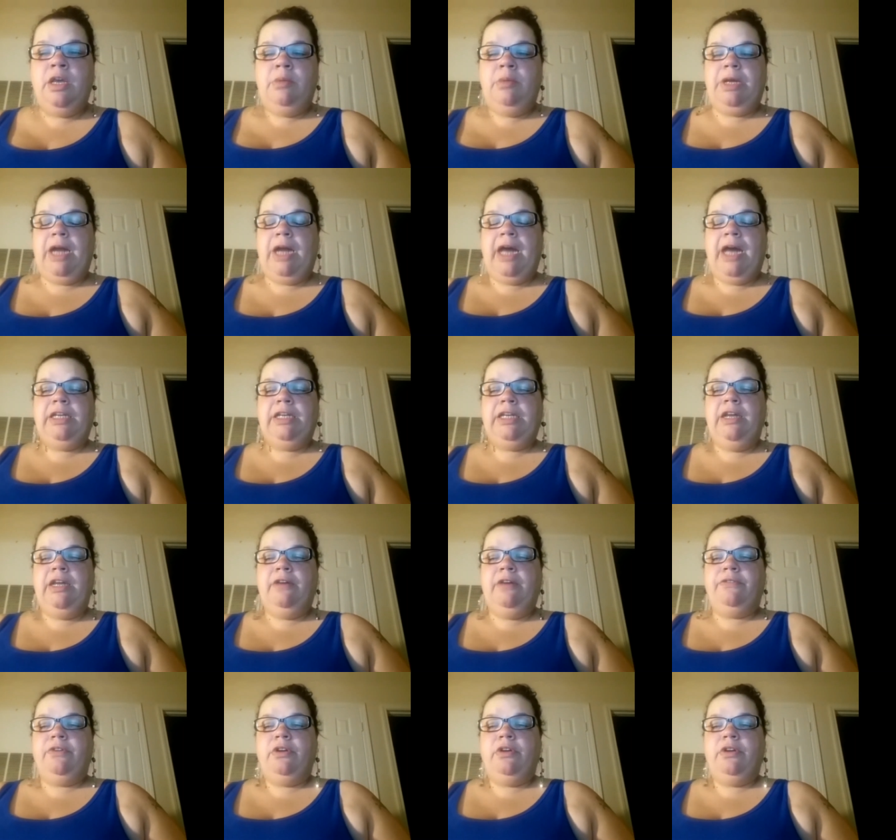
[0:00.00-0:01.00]
but I
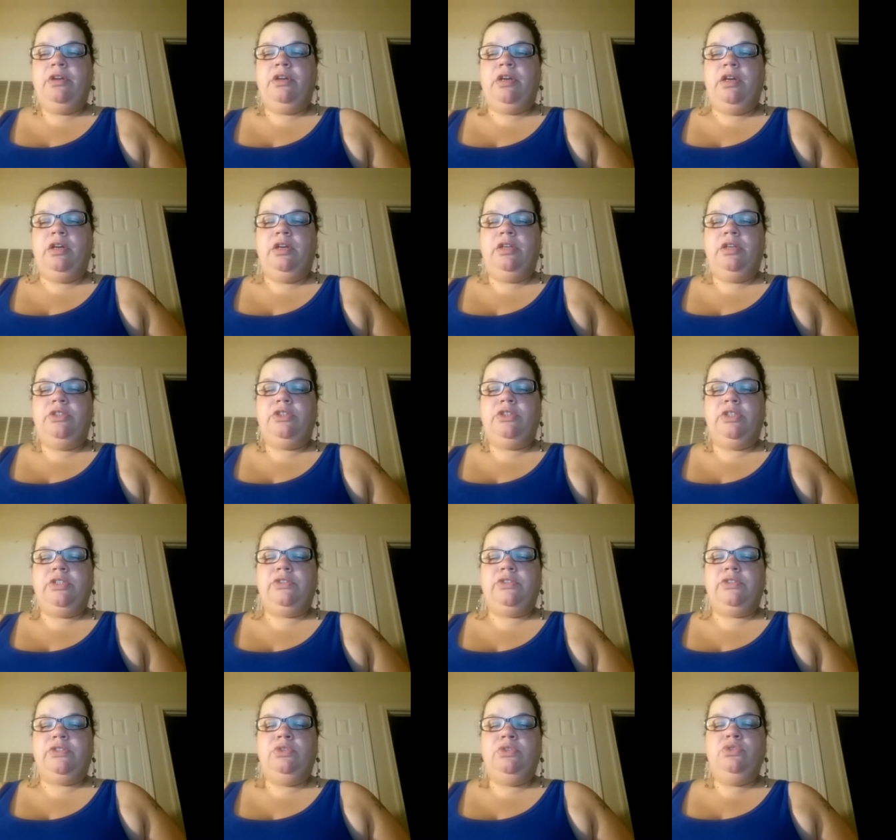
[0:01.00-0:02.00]
never
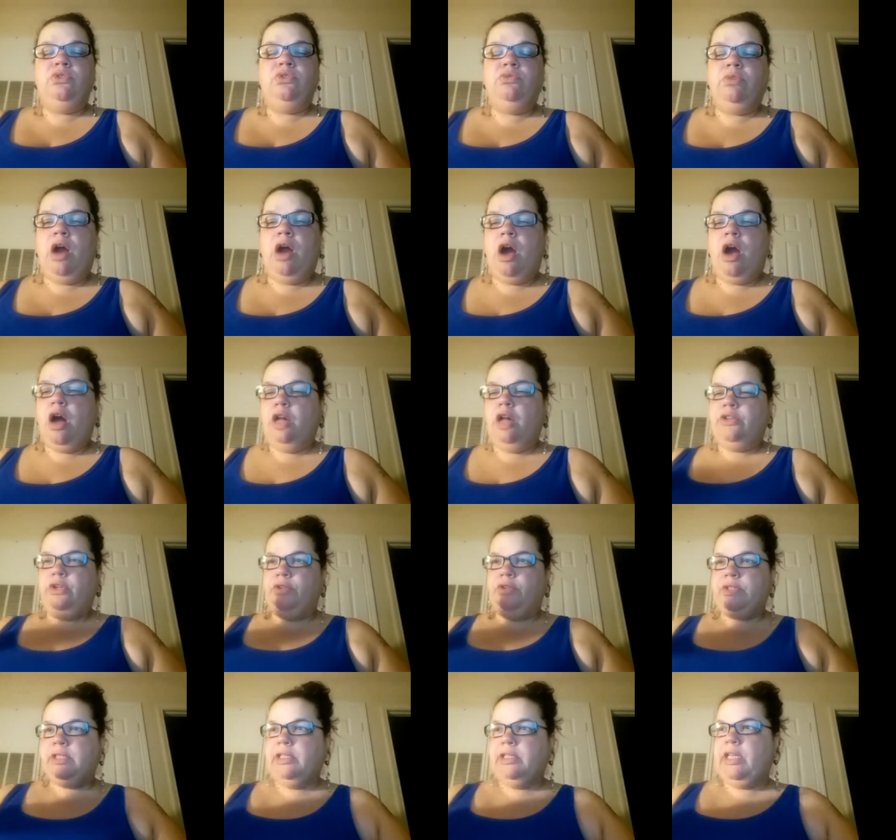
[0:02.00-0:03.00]
just knew where all
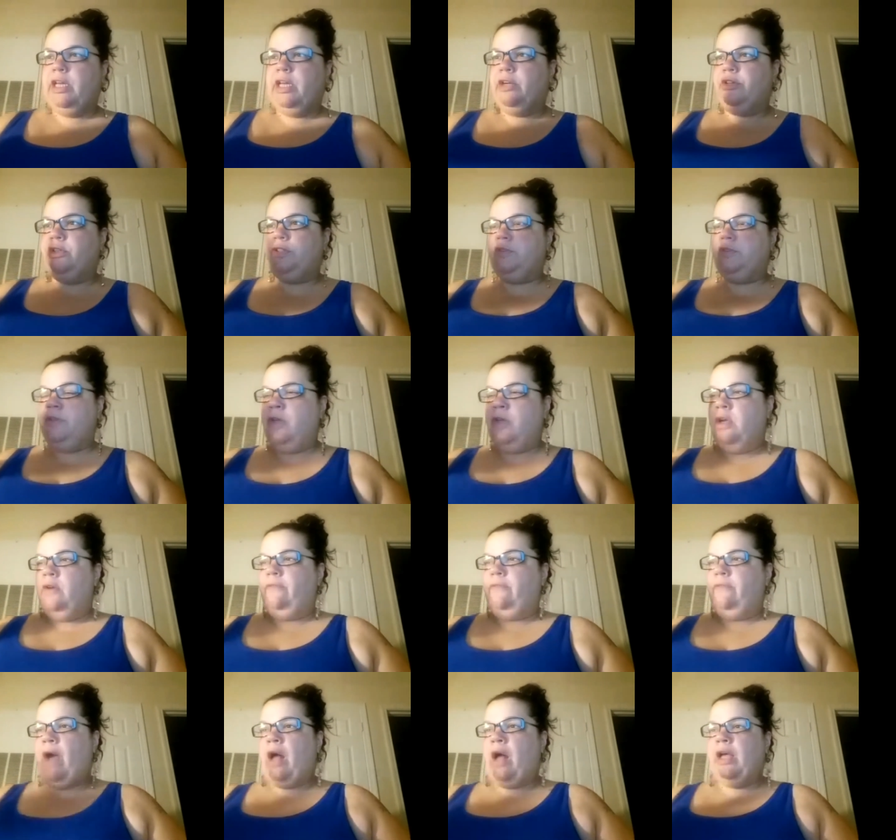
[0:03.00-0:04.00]
those letters
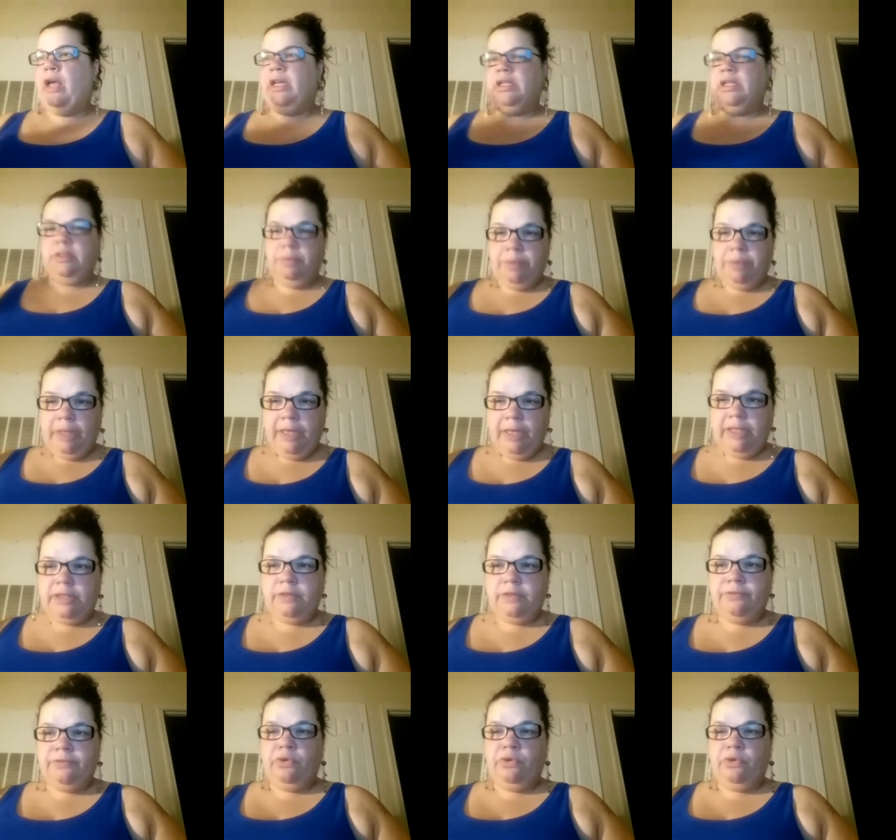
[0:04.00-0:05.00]
fall into
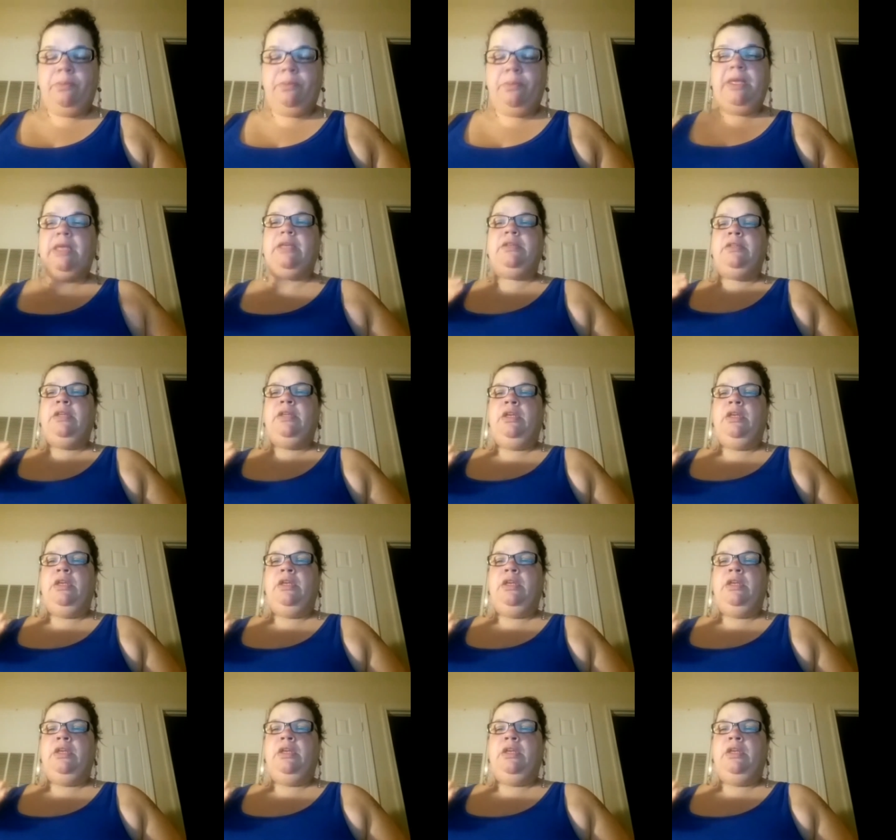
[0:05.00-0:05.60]
place for me.